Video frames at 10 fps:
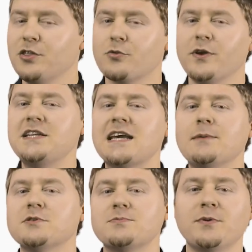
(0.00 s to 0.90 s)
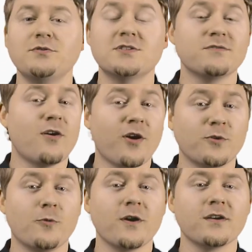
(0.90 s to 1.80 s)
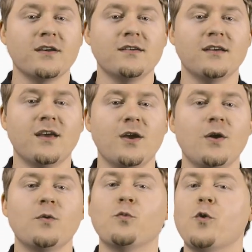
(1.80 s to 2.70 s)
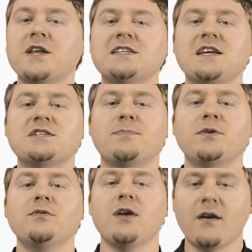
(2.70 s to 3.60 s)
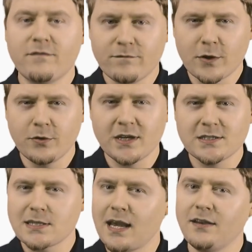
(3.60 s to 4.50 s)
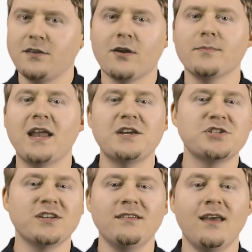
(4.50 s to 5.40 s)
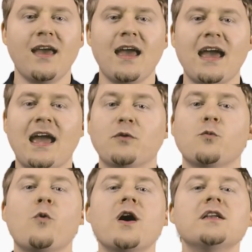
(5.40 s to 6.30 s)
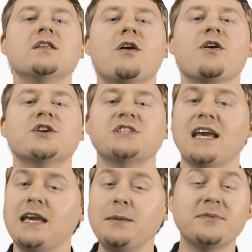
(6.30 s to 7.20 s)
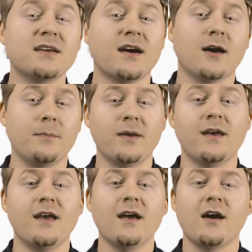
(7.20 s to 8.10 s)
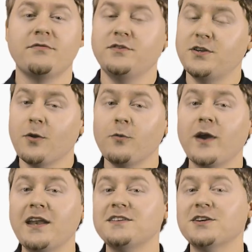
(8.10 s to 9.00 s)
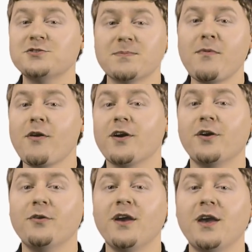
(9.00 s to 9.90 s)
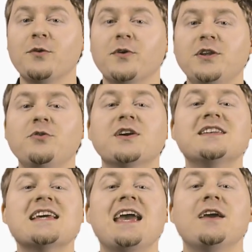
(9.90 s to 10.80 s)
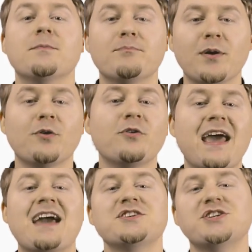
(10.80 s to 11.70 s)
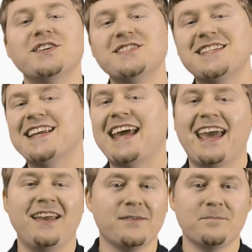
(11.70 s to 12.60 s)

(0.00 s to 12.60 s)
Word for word: Three tablespoons of hard work, one teaspoon of focus and determination, and one large heaped cup of don't wait until tomorrow when you can take bold action today.